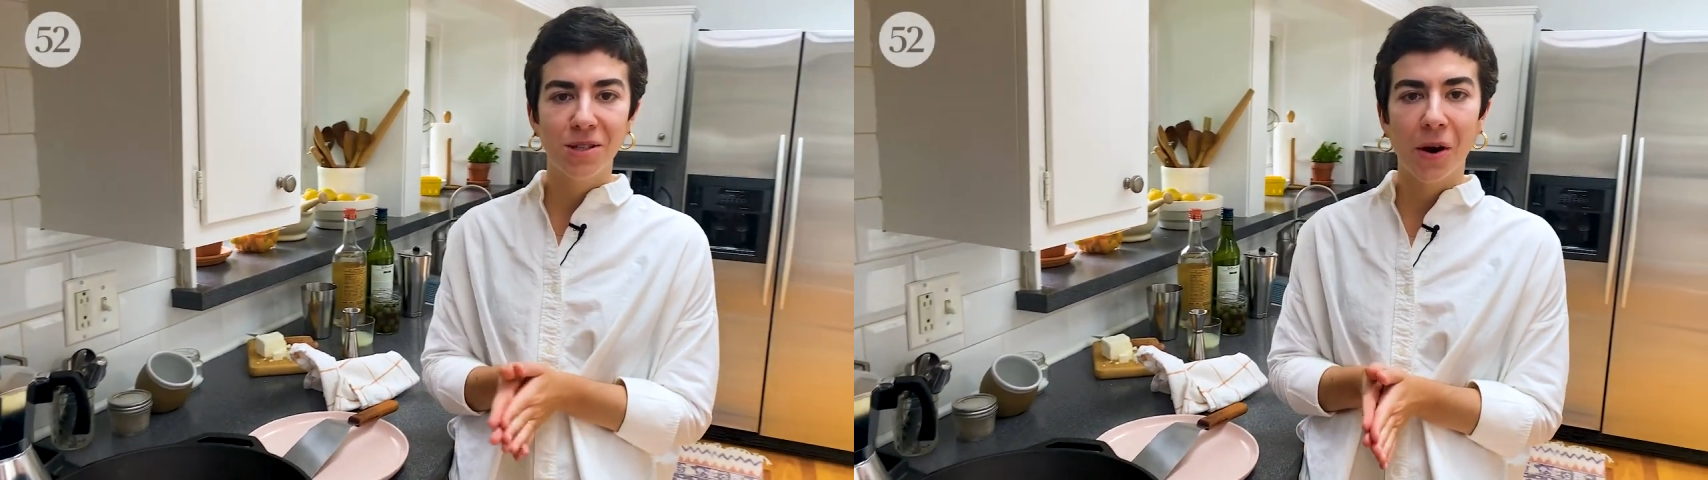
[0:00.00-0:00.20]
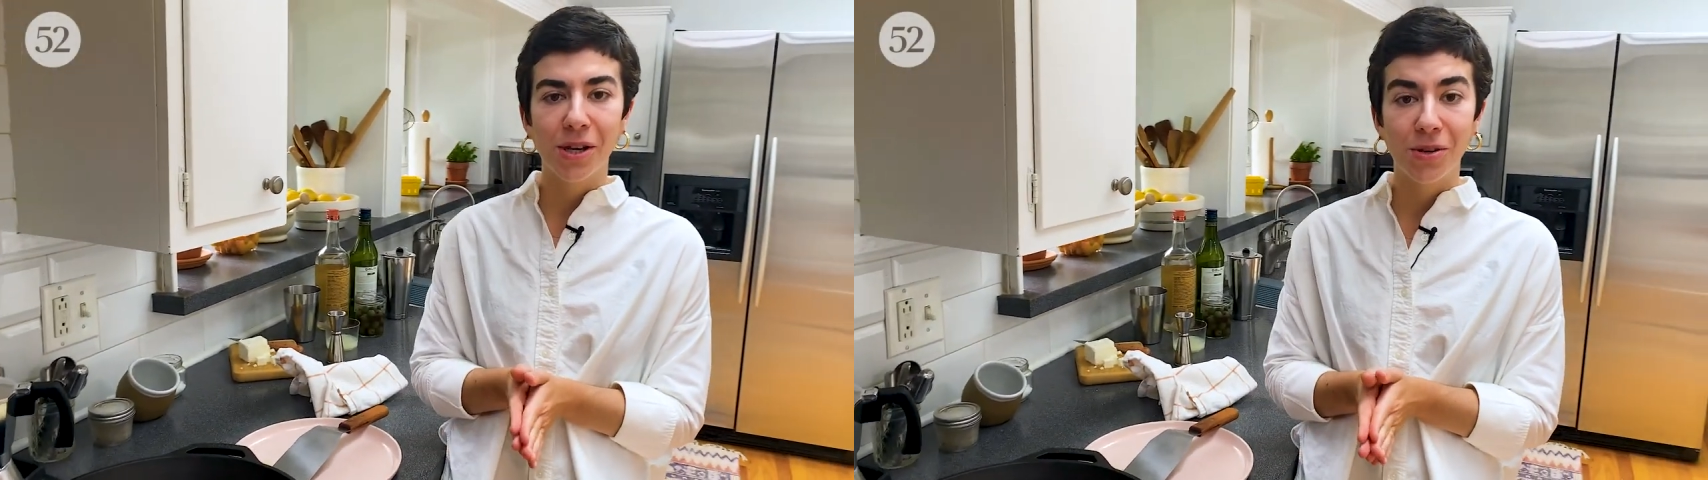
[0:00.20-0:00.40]

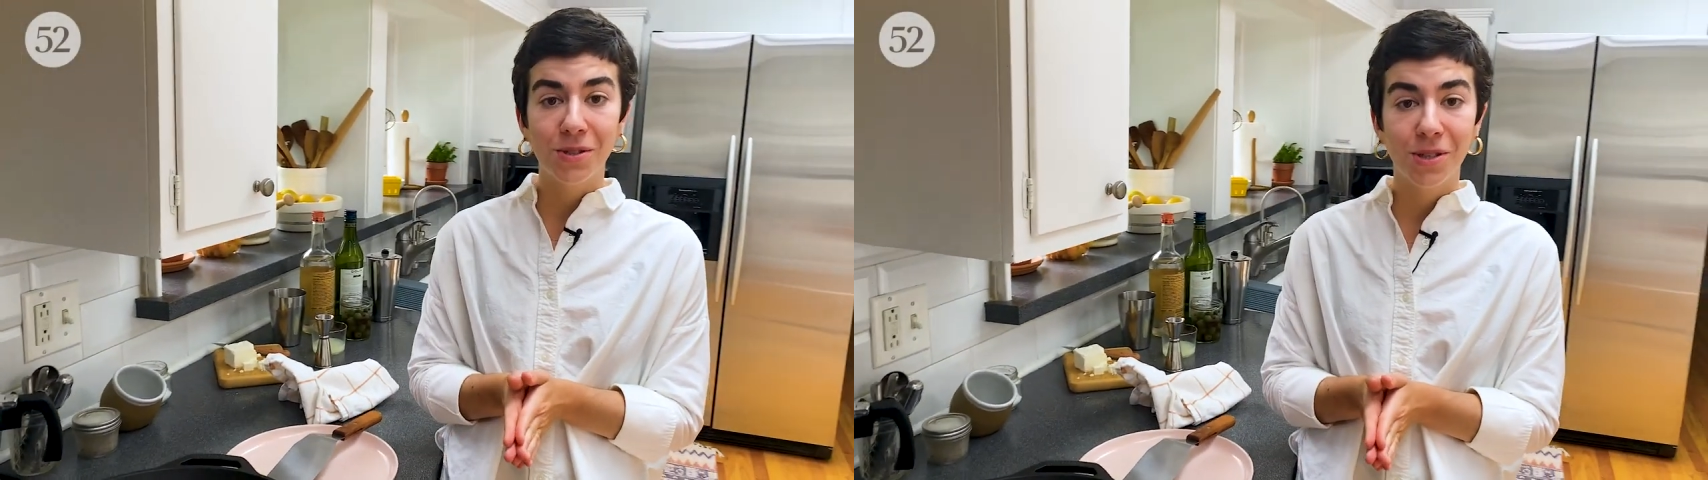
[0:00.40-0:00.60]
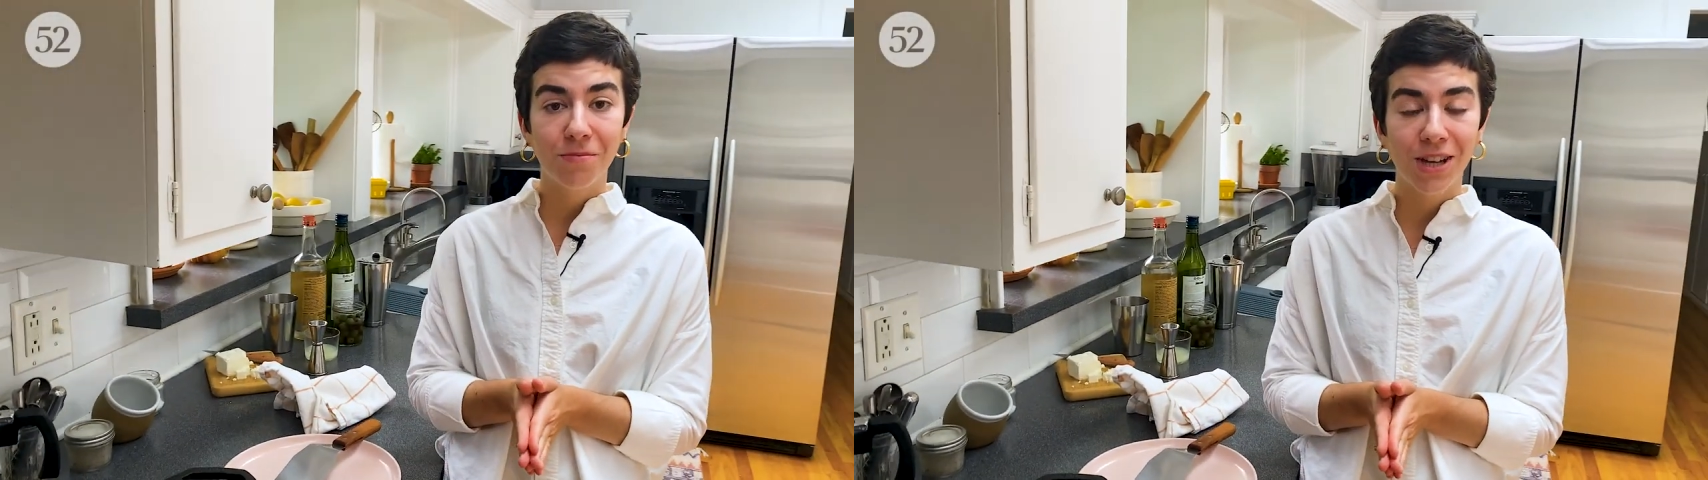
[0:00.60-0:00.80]
to our
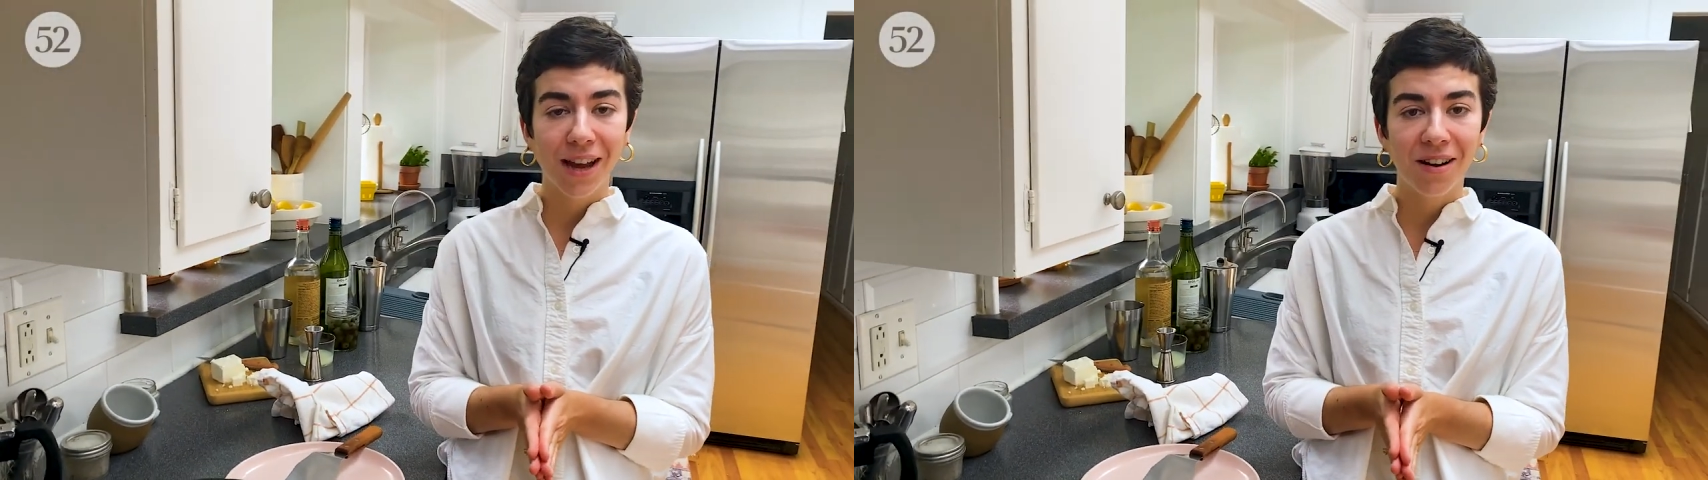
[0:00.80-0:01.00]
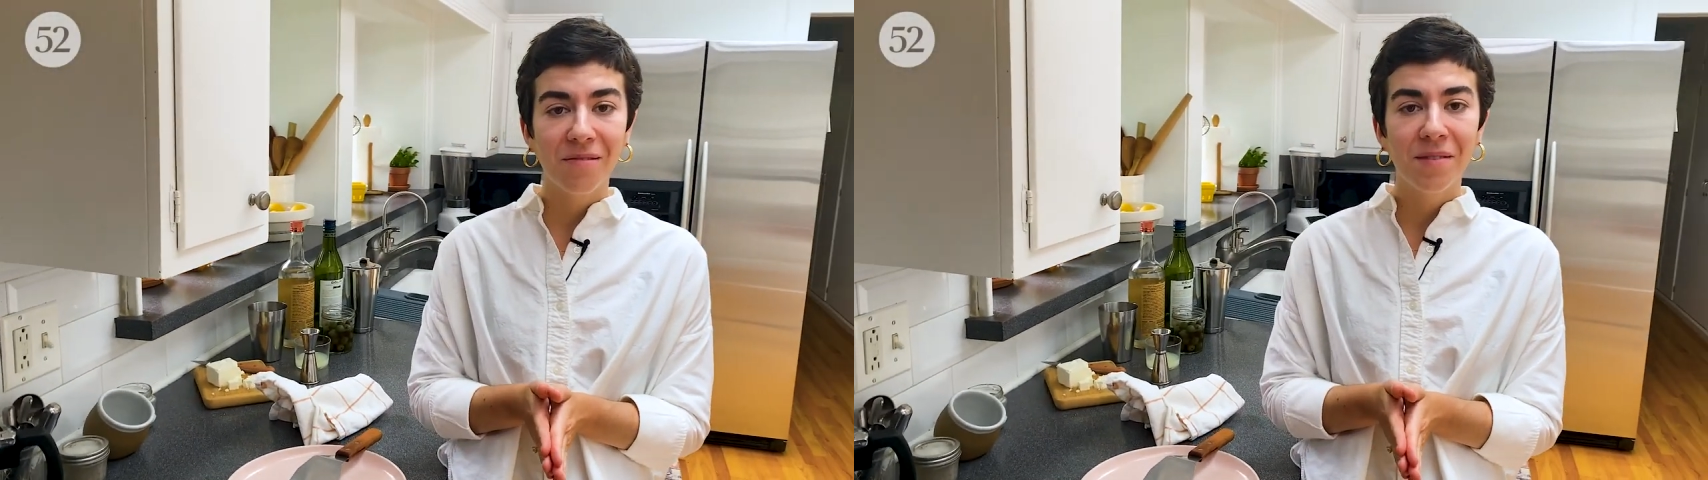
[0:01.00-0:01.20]
YouTube
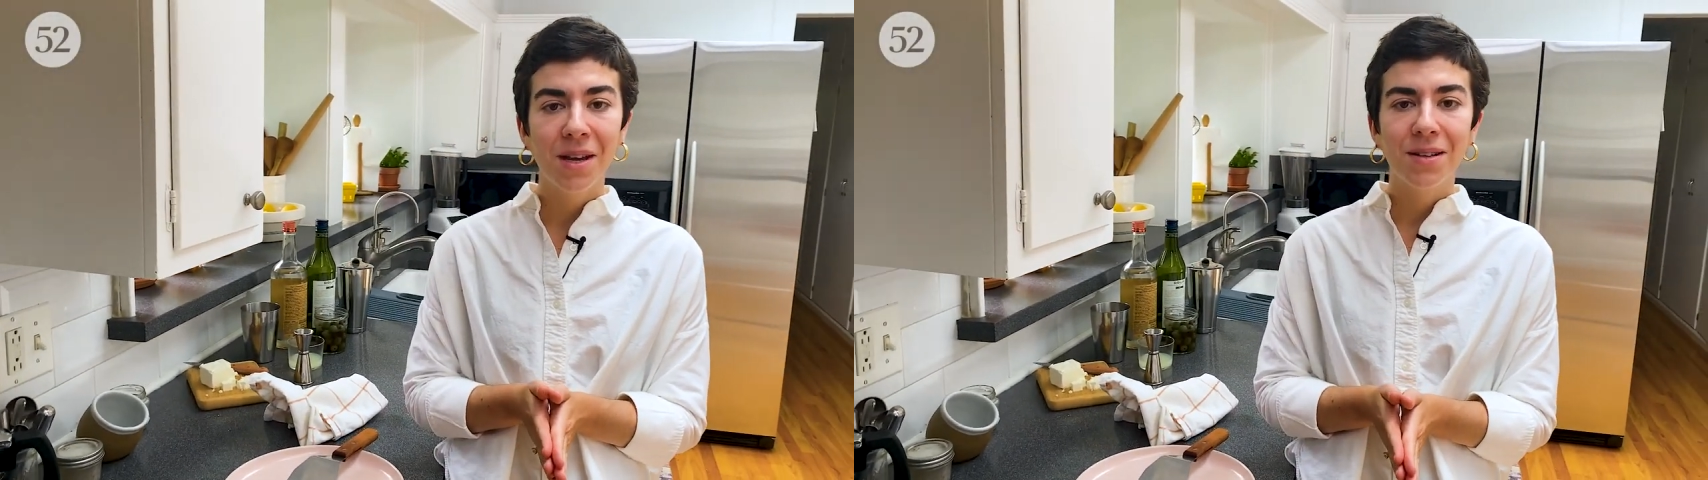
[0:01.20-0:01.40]
channel